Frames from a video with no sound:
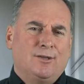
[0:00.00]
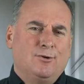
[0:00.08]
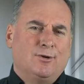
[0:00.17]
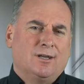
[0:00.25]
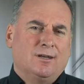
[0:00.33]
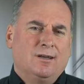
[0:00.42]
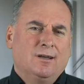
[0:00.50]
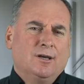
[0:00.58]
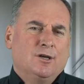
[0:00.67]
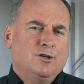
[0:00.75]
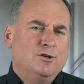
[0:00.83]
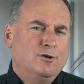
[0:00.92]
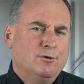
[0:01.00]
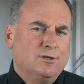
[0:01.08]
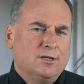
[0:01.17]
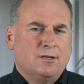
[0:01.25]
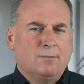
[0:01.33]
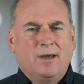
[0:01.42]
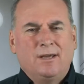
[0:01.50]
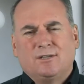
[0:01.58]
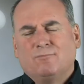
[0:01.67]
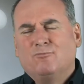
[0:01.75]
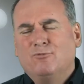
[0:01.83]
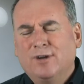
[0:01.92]
You can use it to make
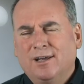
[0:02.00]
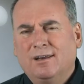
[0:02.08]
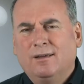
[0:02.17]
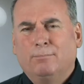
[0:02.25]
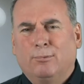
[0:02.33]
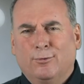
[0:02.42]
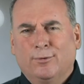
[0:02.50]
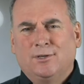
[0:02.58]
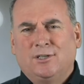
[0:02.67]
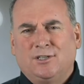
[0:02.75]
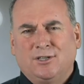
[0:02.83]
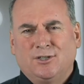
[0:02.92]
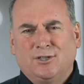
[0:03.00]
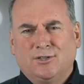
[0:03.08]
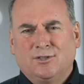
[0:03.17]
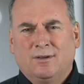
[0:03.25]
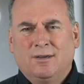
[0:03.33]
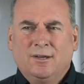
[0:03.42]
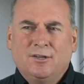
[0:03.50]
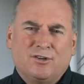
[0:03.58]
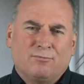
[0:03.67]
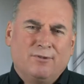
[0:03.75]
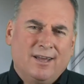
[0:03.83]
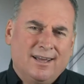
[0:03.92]
some really important decisions
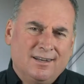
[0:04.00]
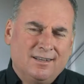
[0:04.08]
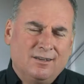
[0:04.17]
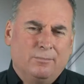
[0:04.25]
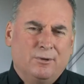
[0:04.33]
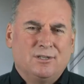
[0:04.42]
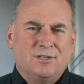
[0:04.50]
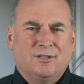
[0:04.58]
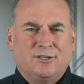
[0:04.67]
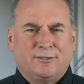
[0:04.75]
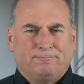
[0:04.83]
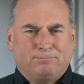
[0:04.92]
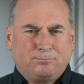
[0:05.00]
surrounding your business.